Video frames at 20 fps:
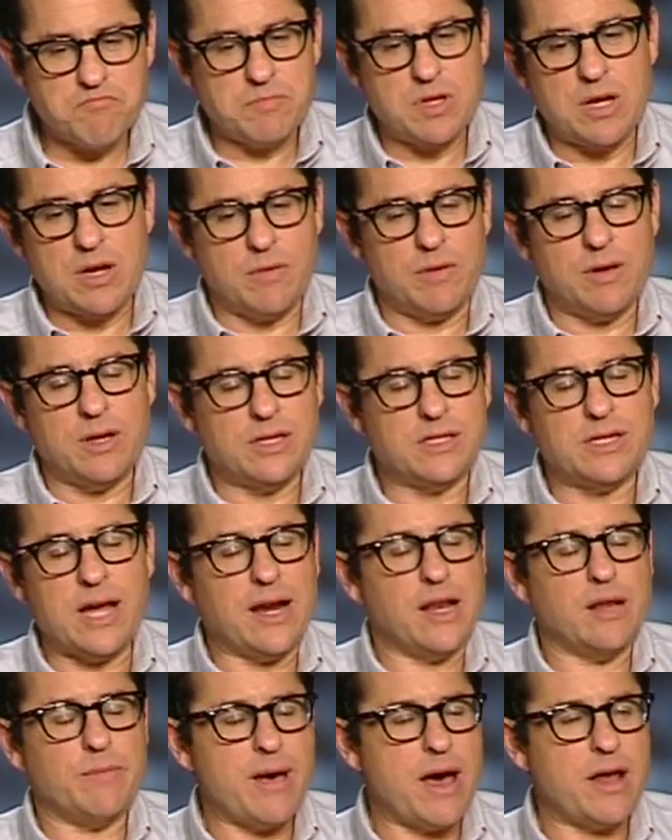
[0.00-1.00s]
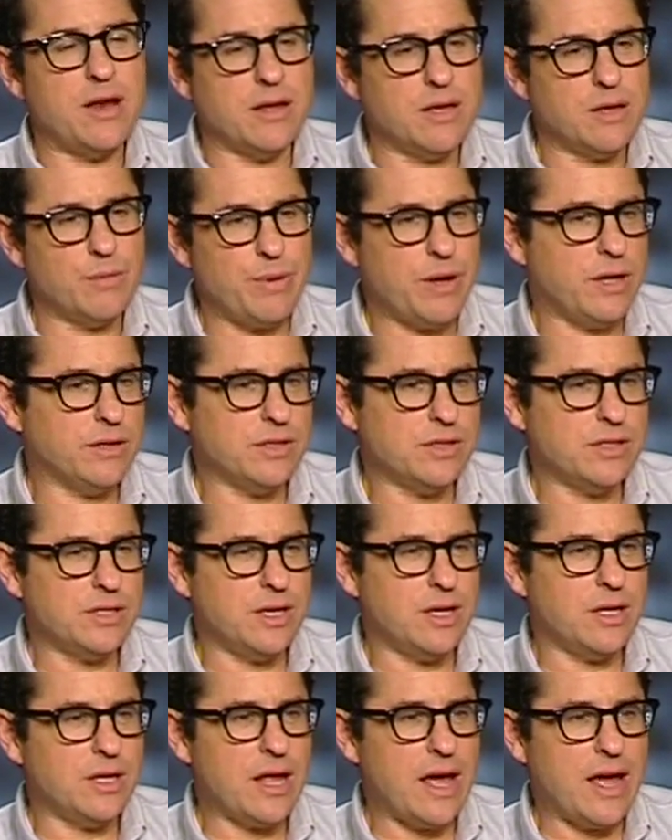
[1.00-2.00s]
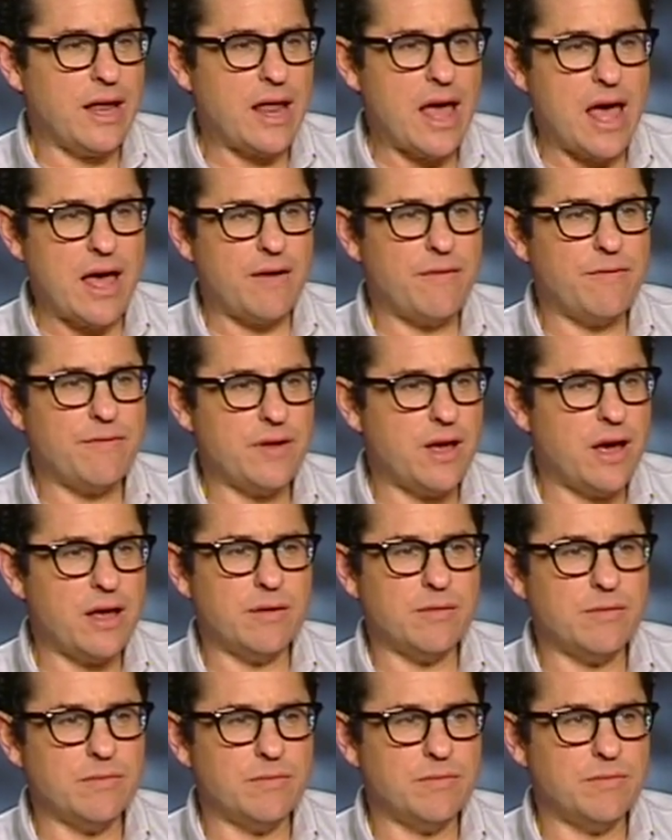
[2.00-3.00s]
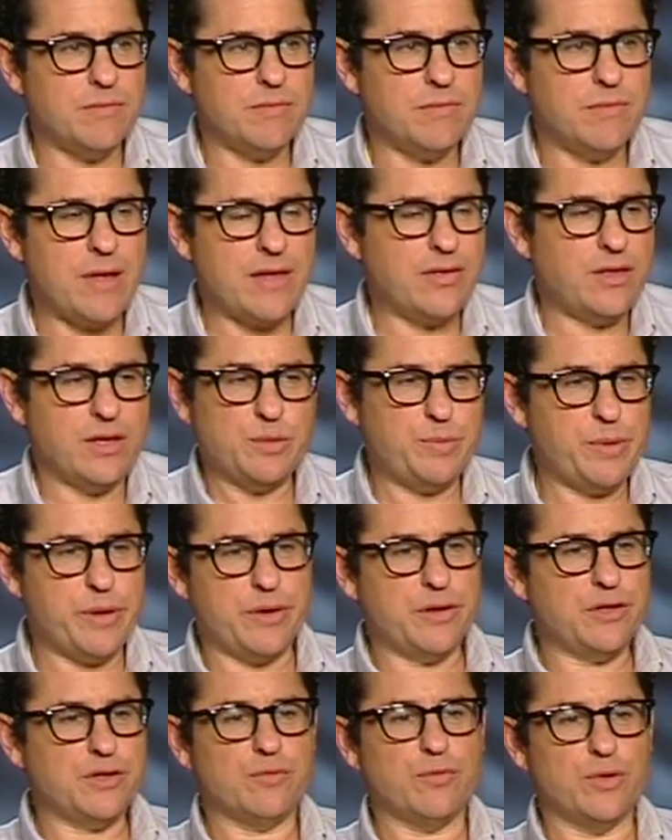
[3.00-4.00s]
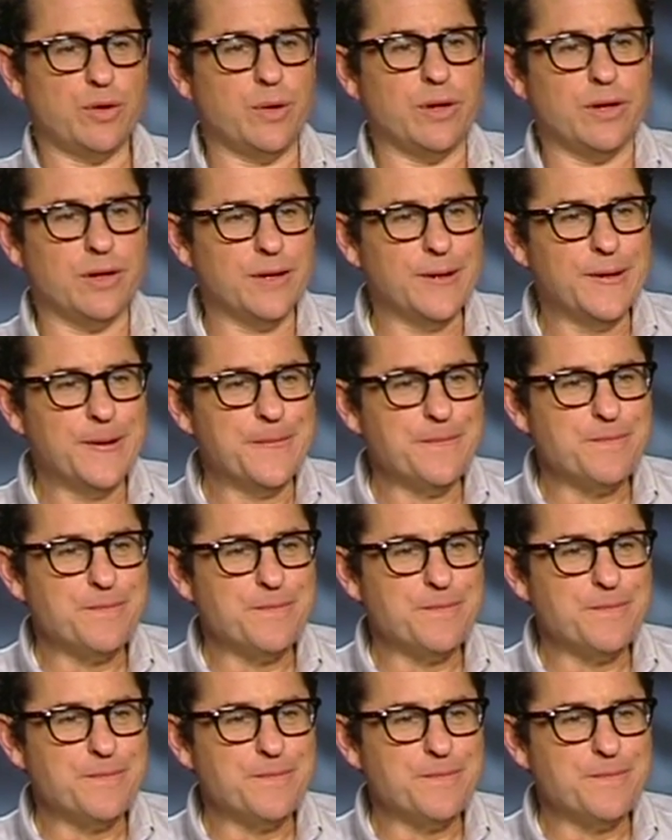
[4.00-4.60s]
you know, excited about it and compelled to see it and have not had the experience ruined.